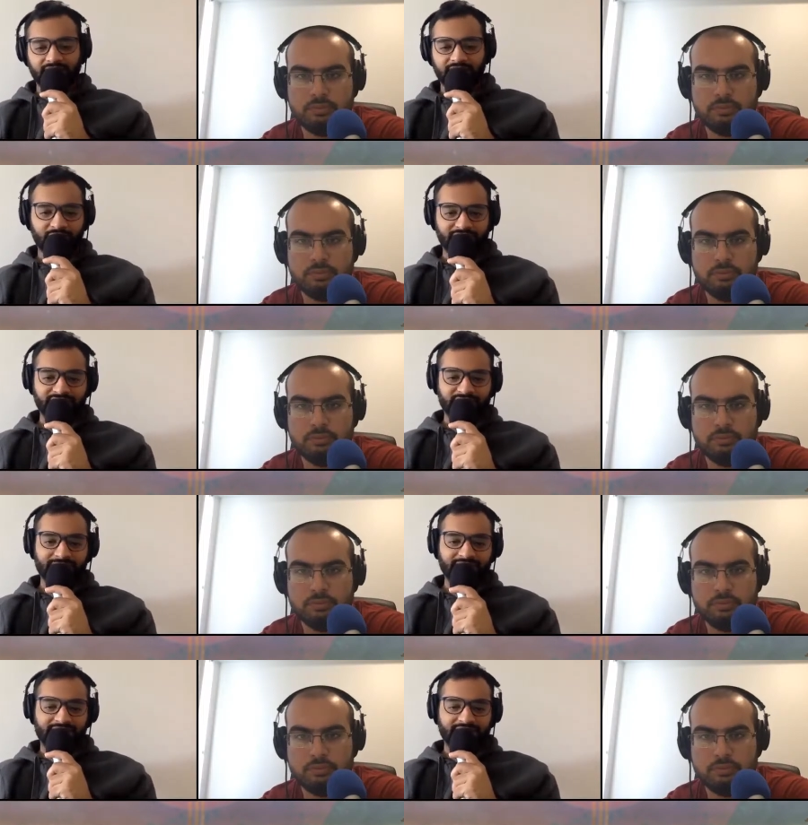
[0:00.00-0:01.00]
Speaker 1: you know, it just
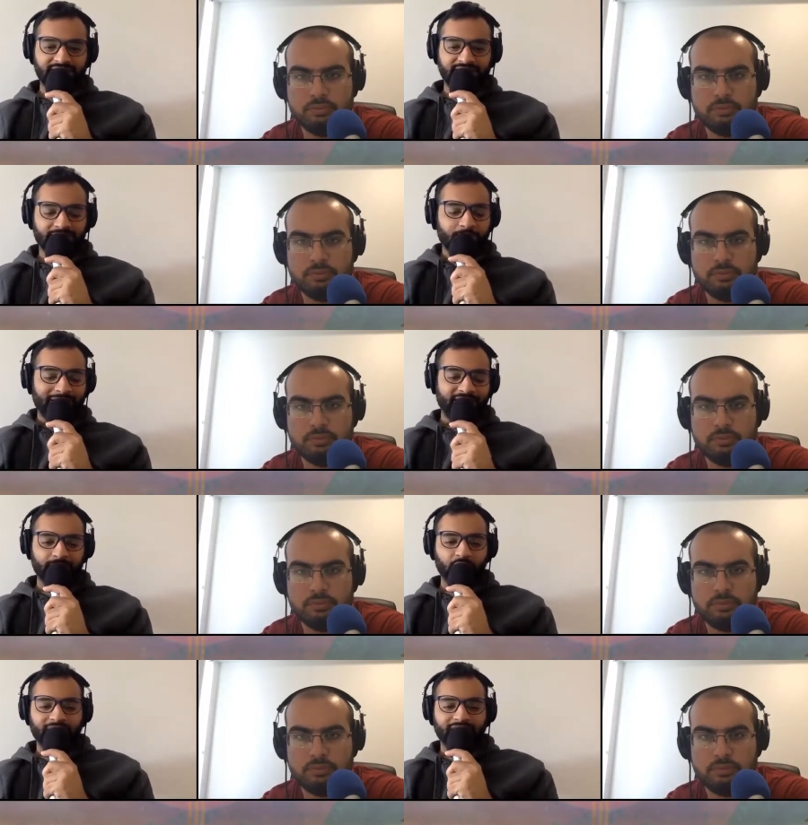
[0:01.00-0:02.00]
keeps that
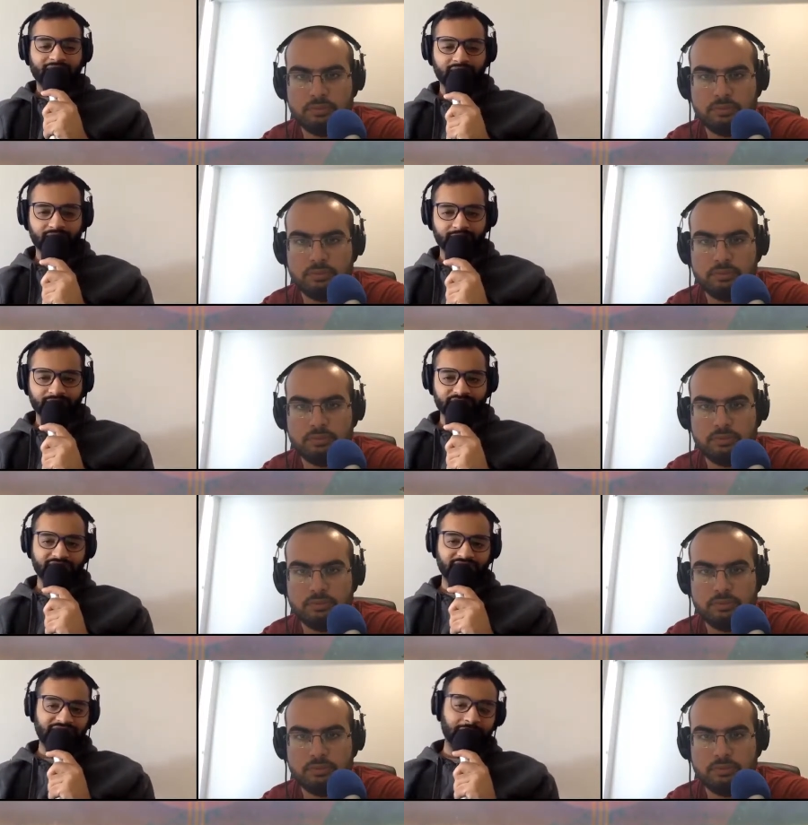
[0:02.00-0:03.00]
momentum going. Uh, just
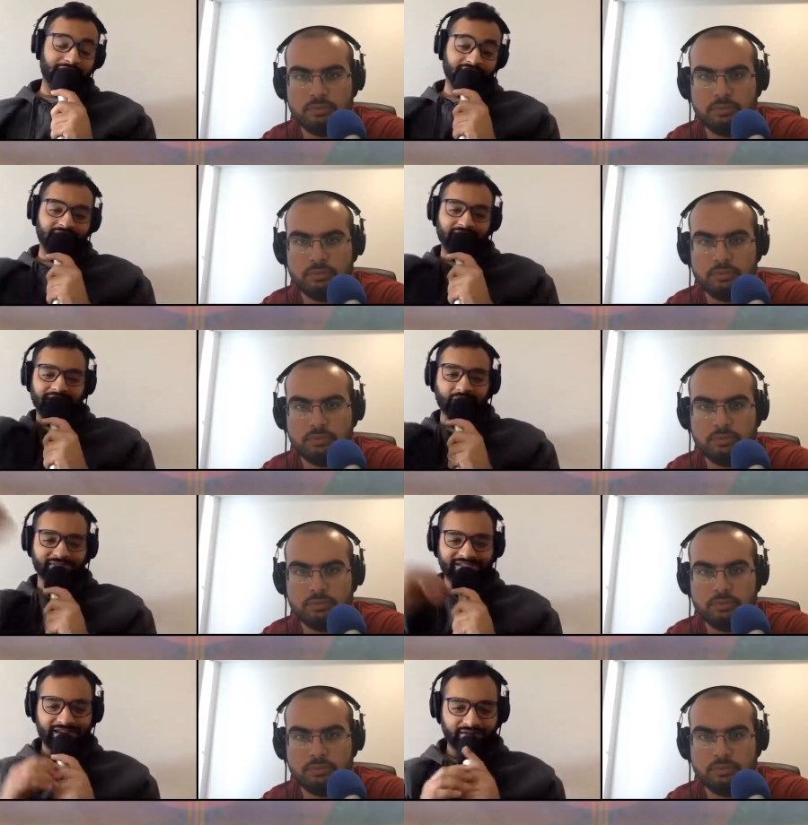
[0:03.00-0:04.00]
keep it tight
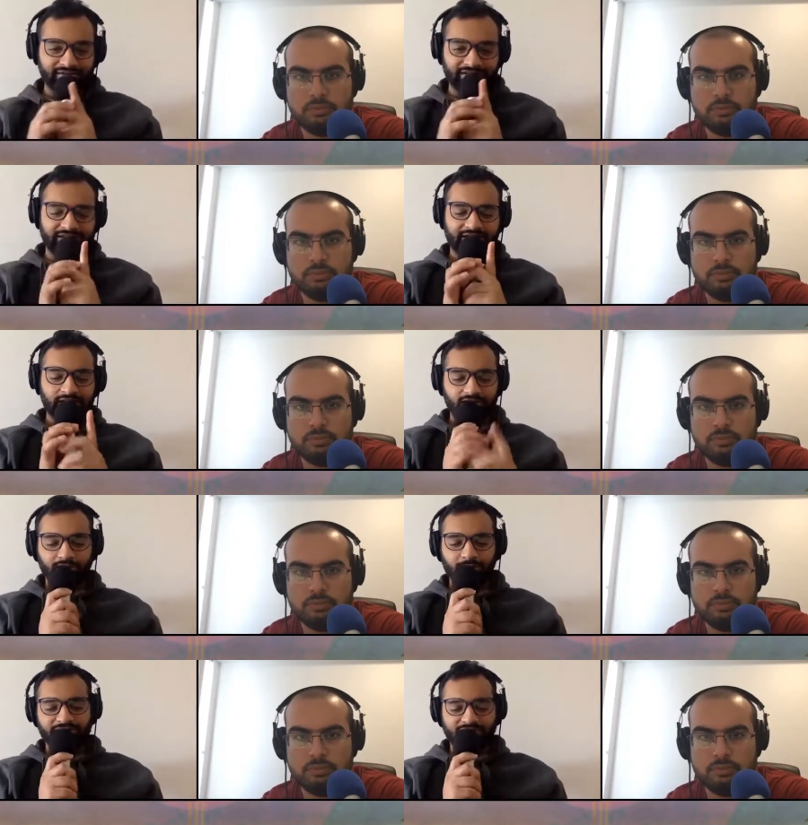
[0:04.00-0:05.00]
towards the end, till the end of the
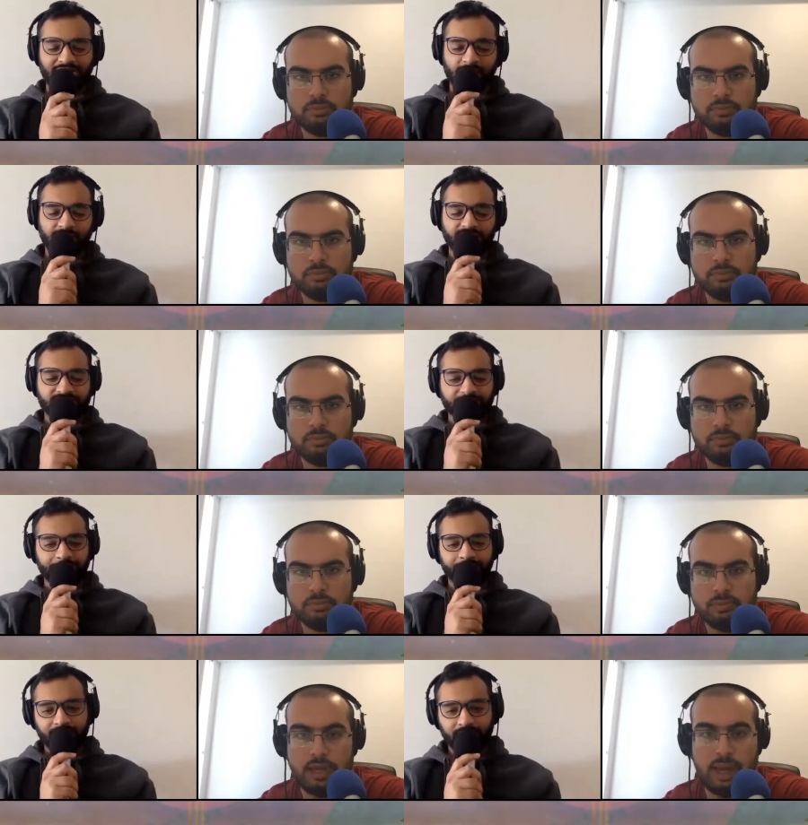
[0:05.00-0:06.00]
tournament. So that'll be fun to see.
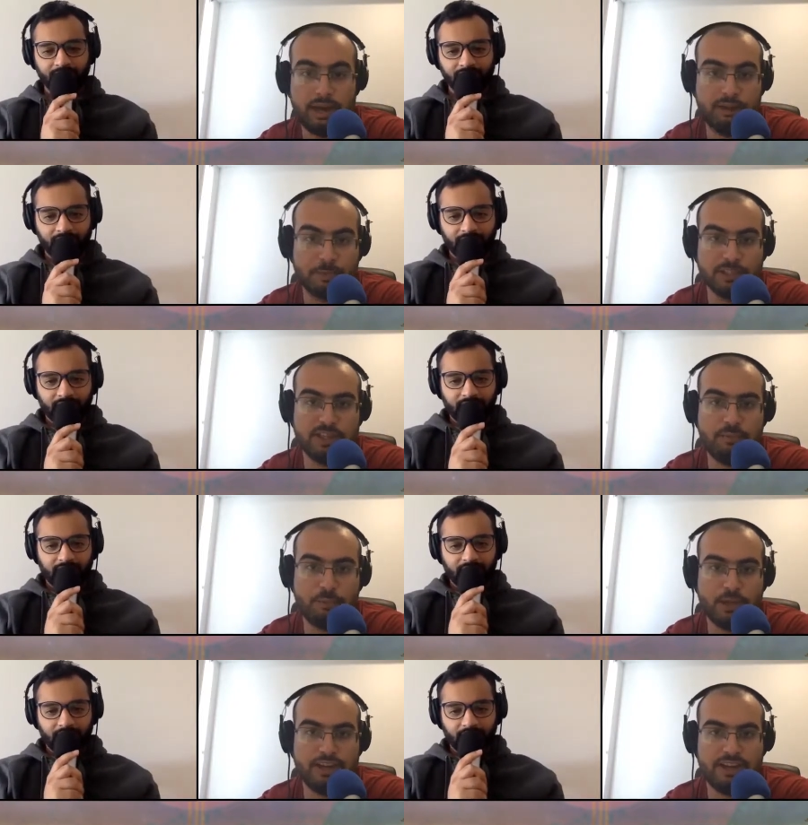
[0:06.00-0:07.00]
Speaker 2: Yeah, and if
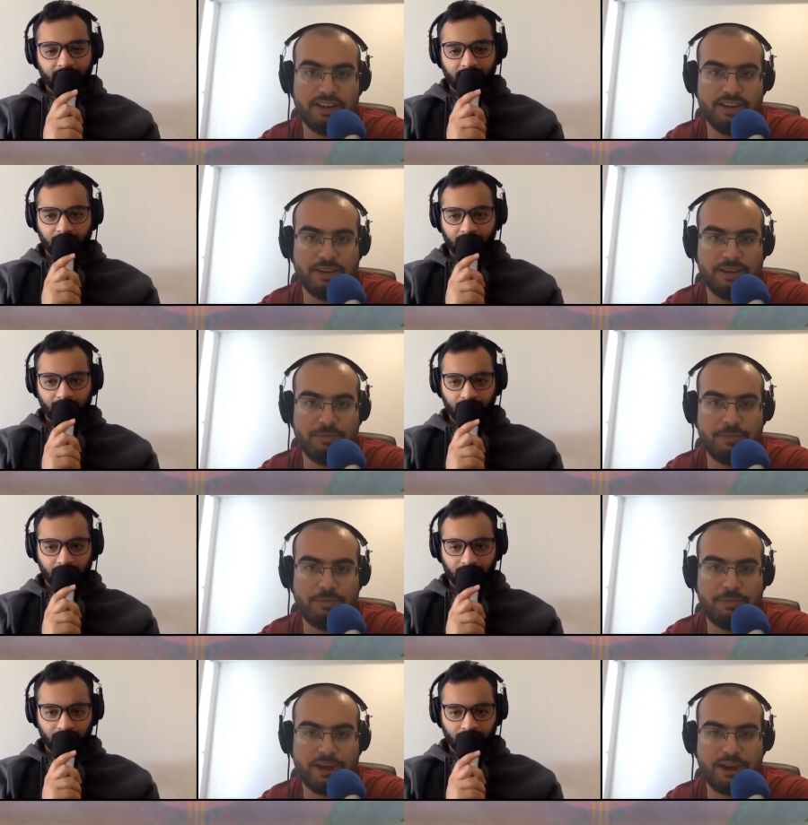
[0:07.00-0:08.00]
Punjab win, uh, it
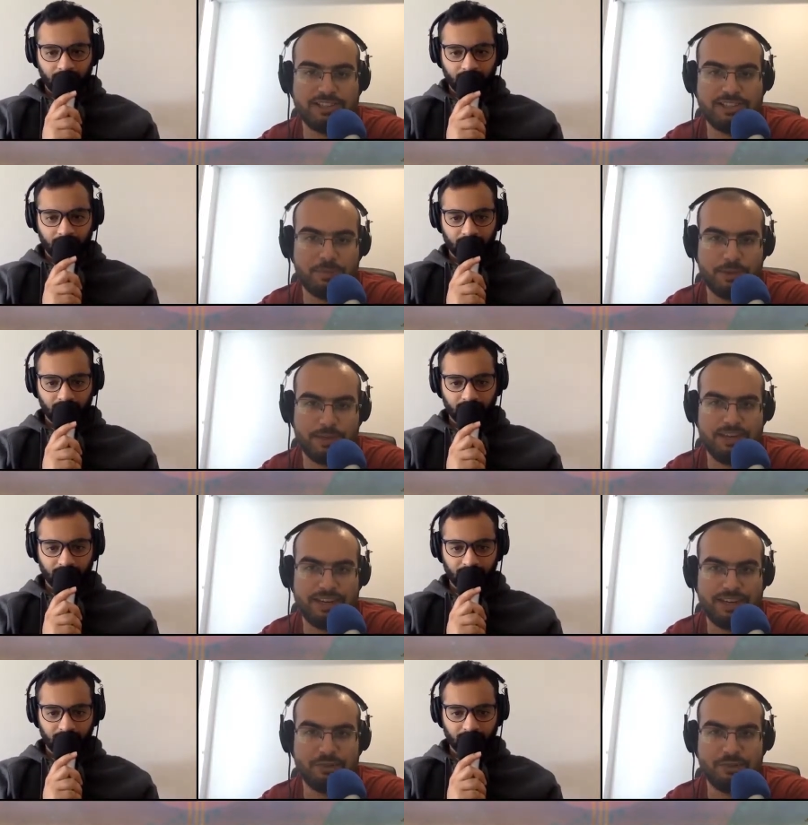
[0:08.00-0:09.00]
might bring R C B
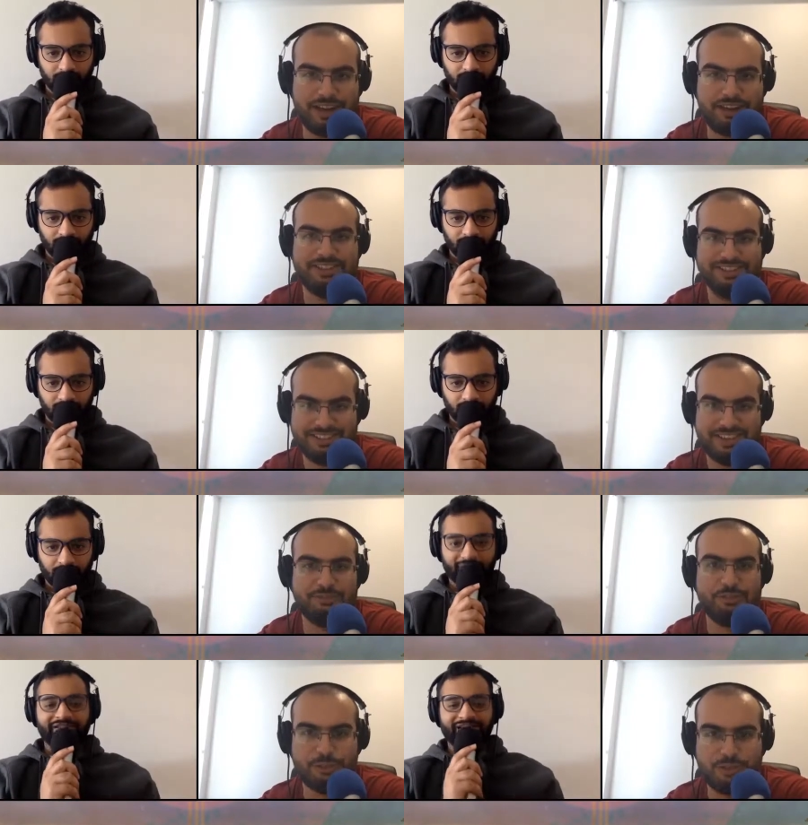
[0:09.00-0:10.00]
into that
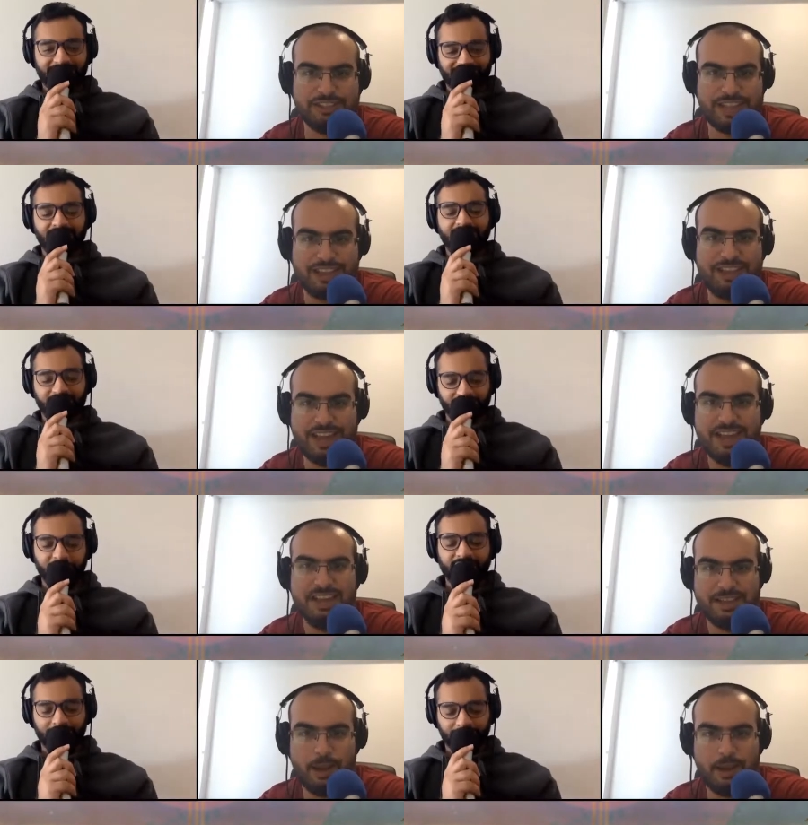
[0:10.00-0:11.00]
third, fourth
Speaker 1: into race. Like, third
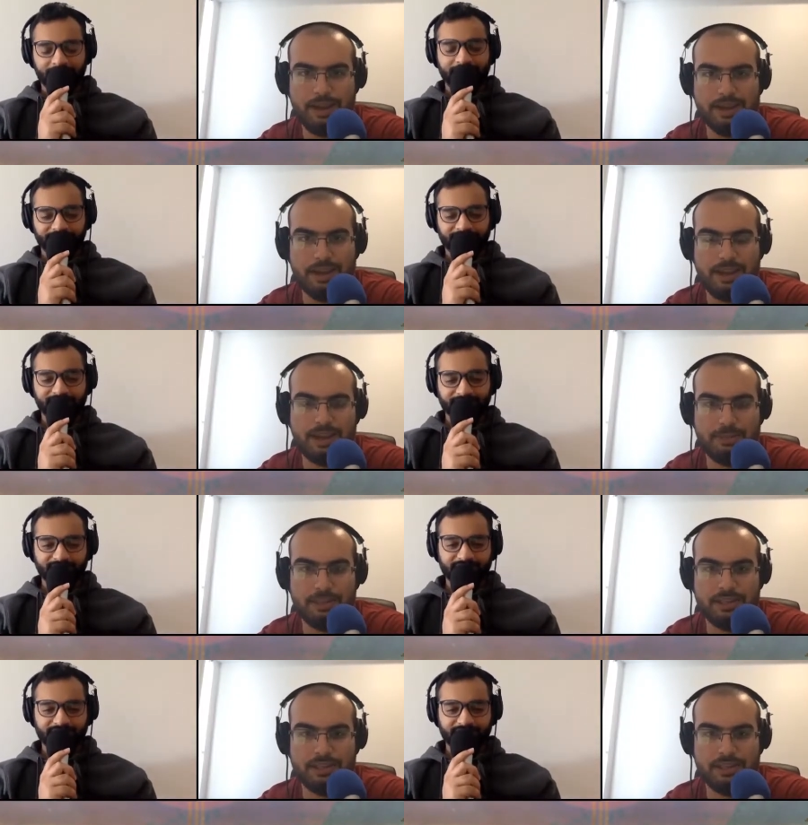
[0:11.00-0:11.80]
spot, yeah. yeah, yeah, it'll be